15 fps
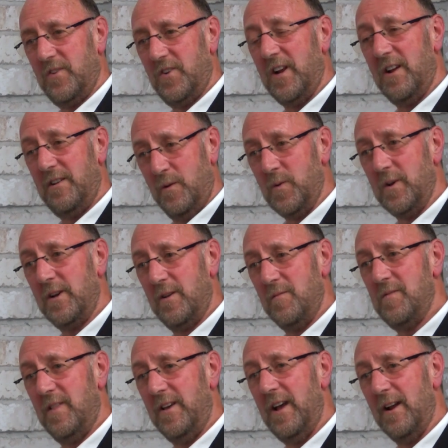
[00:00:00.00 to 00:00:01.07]
started
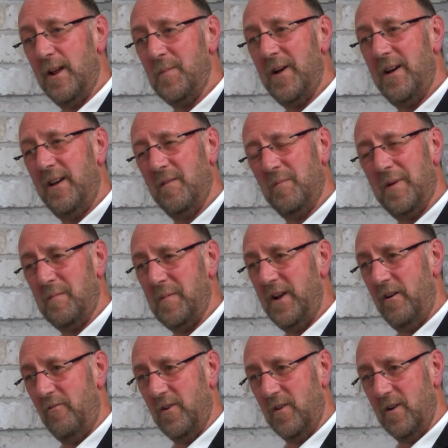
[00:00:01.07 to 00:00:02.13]
working for the L M A, and my
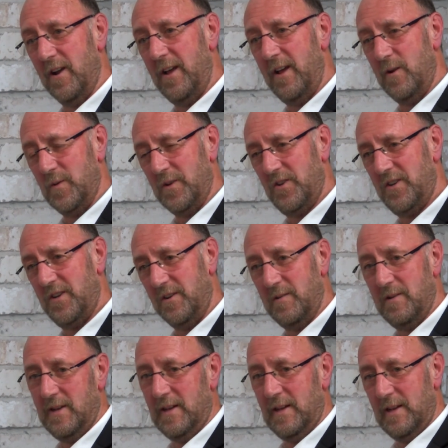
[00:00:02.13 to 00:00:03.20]
main role there was
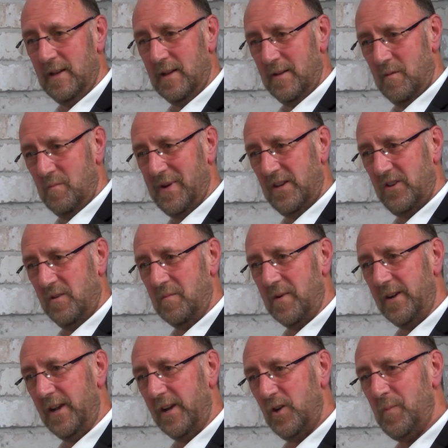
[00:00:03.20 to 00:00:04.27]
to pass on
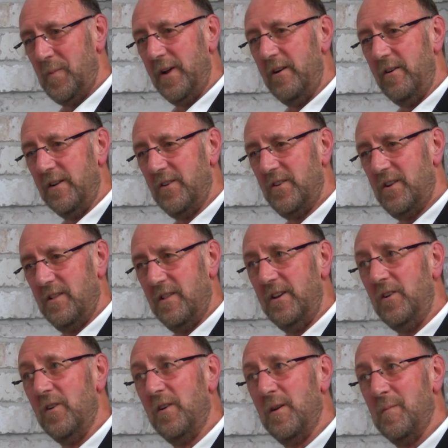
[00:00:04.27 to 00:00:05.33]
my experience to
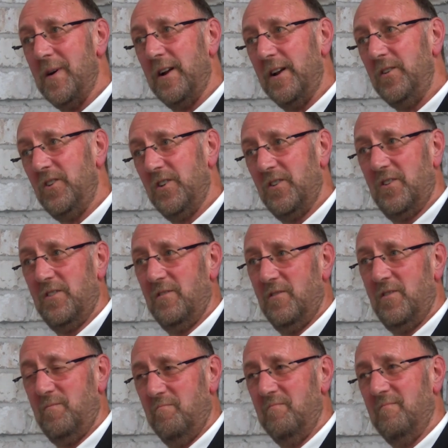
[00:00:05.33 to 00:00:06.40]
the younger managers,
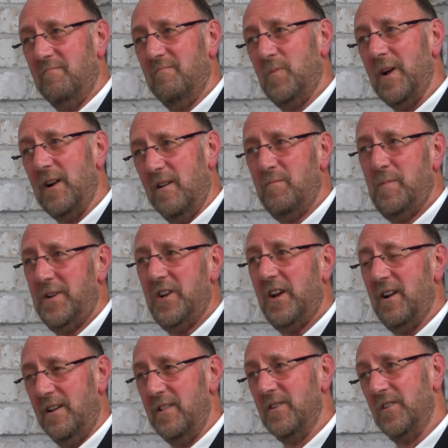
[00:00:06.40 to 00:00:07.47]
well,
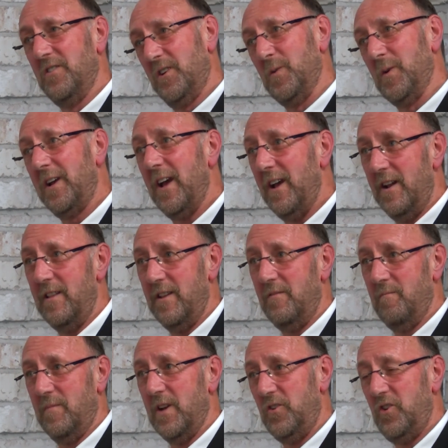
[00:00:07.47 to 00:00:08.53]
particularly those who were getting
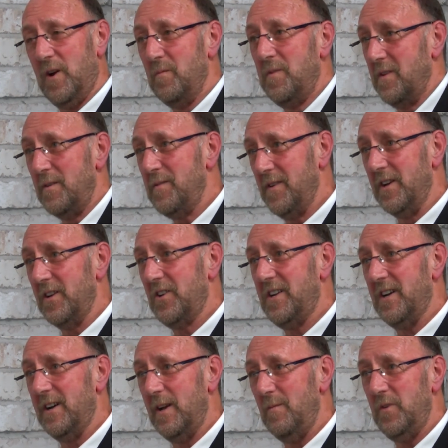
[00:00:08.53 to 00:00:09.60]
the, the job for the
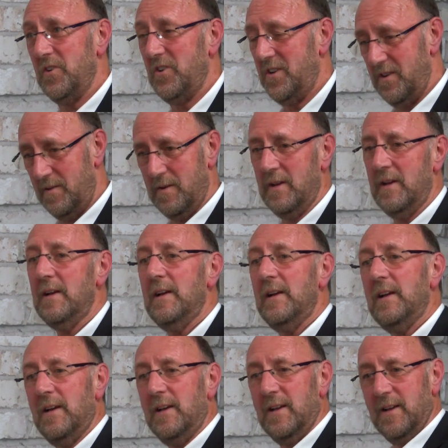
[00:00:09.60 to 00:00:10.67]
first time, just to,
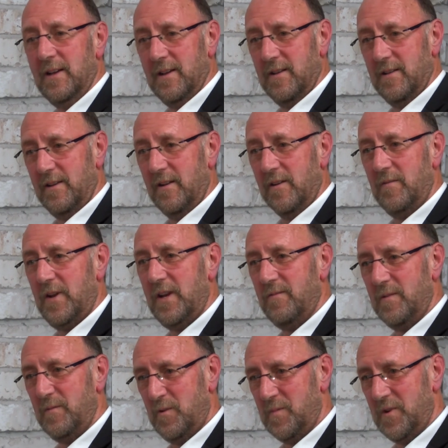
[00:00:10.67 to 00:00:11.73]
you know,
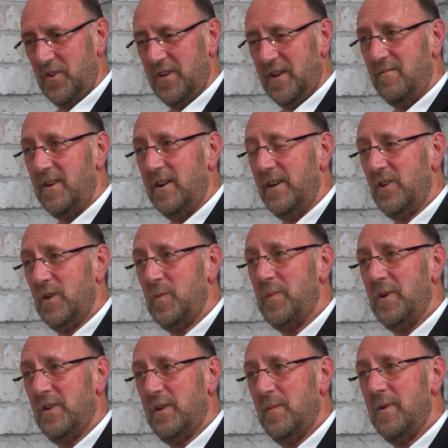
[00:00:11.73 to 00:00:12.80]
give them as much advice as
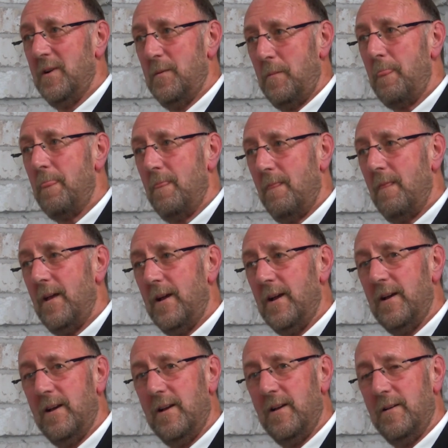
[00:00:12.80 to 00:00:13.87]
possible. Yeah,
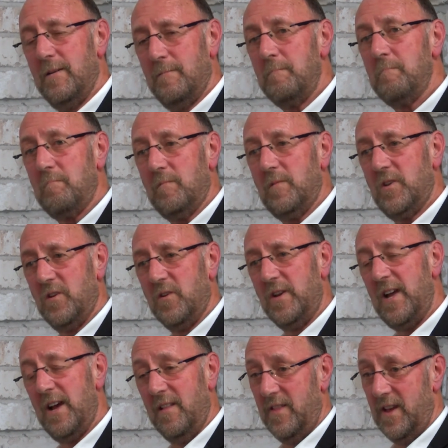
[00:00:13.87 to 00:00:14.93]
certainly. Uh, so
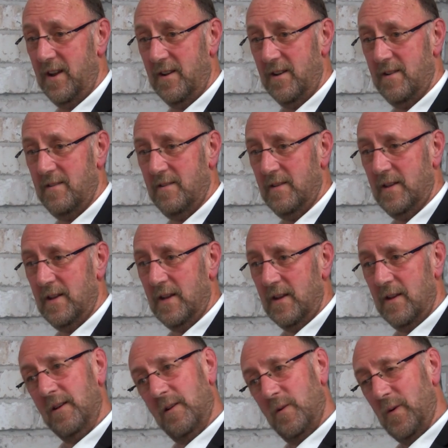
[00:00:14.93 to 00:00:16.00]
yeah, and then
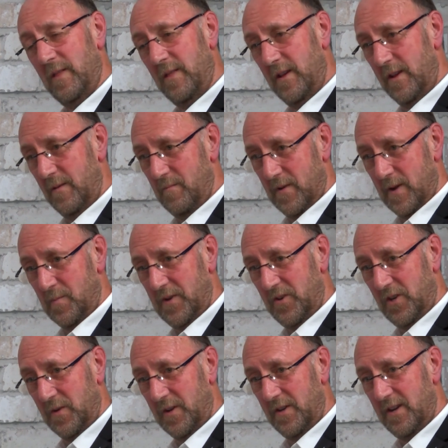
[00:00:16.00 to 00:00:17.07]
when the
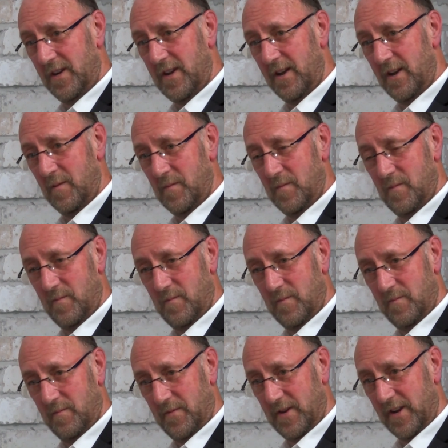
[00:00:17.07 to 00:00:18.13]
opportunity came
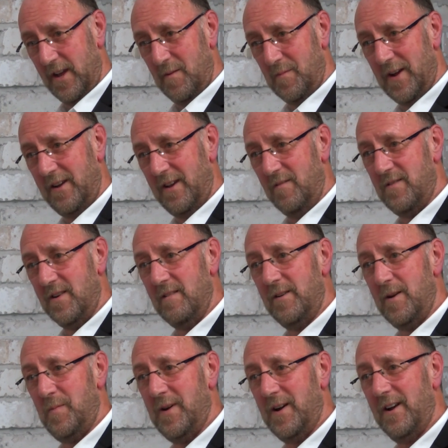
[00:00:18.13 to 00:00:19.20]
to get back
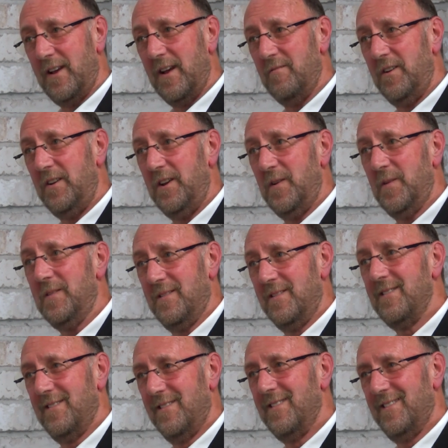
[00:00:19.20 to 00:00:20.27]
involved at Park Avenue,
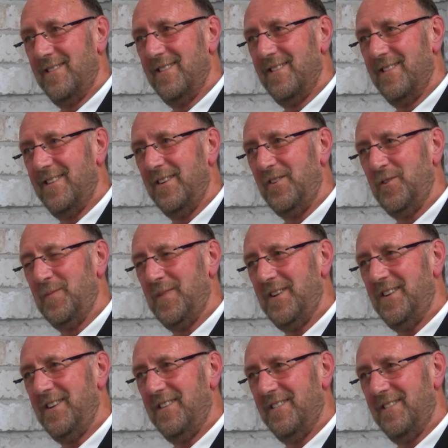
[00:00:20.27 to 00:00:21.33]
I jumped
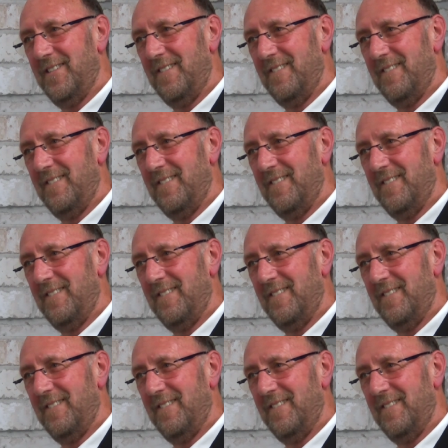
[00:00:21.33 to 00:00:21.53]
at it.